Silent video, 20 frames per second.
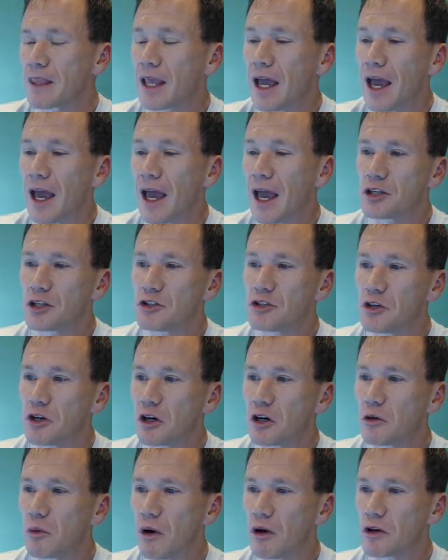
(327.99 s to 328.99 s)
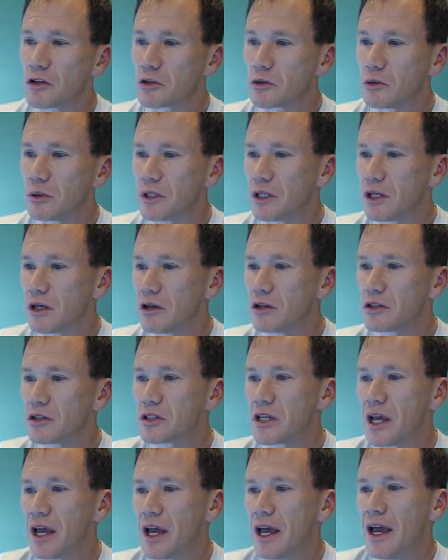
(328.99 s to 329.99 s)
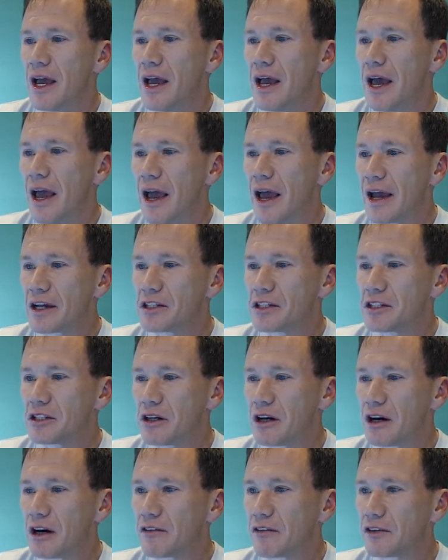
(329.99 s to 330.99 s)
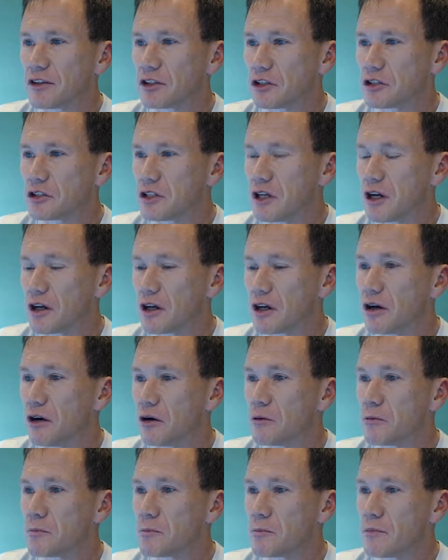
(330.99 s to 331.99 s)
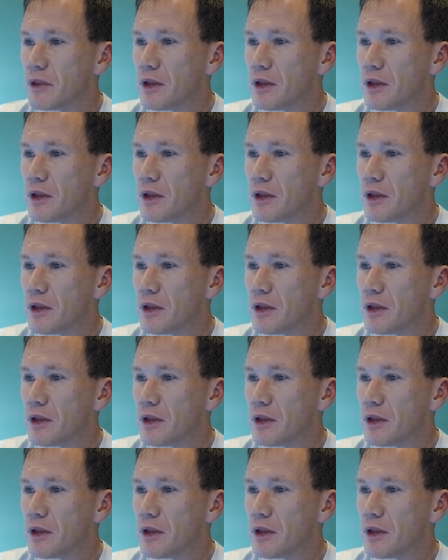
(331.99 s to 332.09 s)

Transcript: Exterior walls or windows, exterior artificial stucco,